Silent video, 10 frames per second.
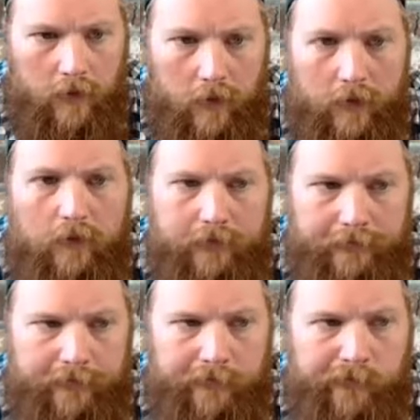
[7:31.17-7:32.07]

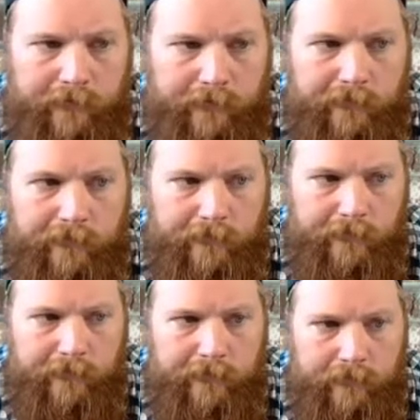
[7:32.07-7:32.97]

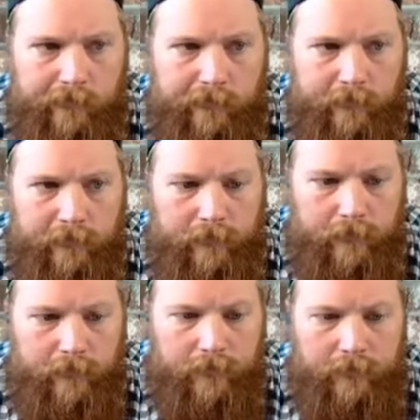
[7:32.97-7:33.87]

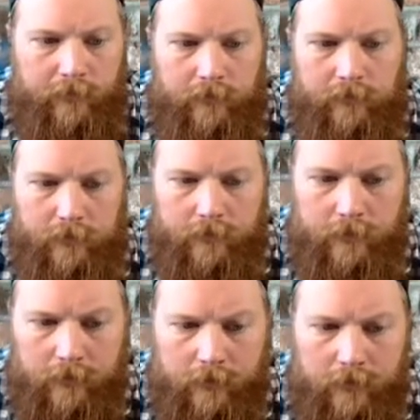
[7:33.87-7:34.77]

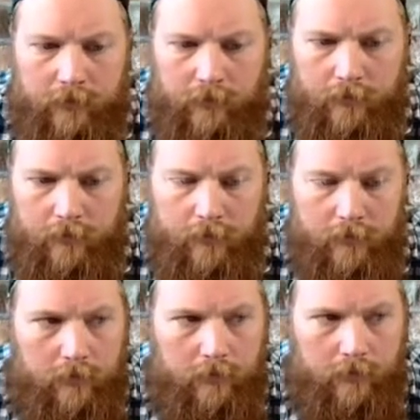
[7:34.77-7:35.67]

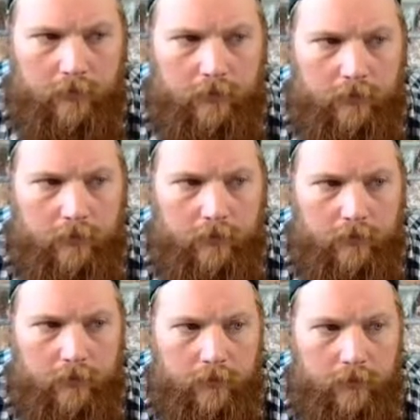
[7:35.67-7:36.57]

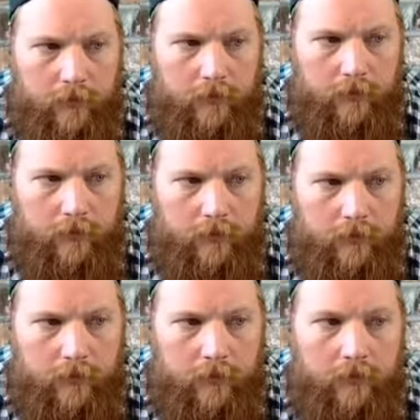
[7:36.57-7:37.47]

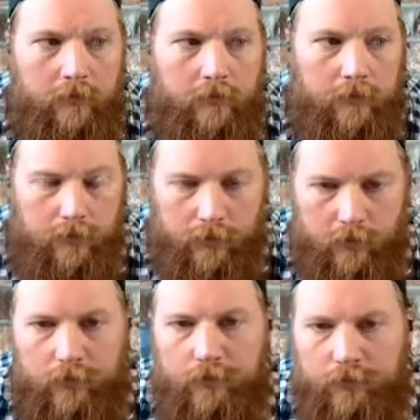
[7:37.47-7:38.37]

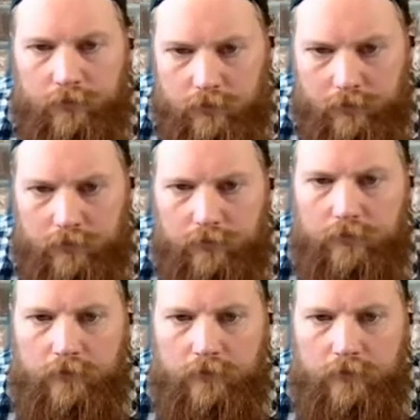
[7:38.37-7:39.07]
No words are spoken by the person on screen.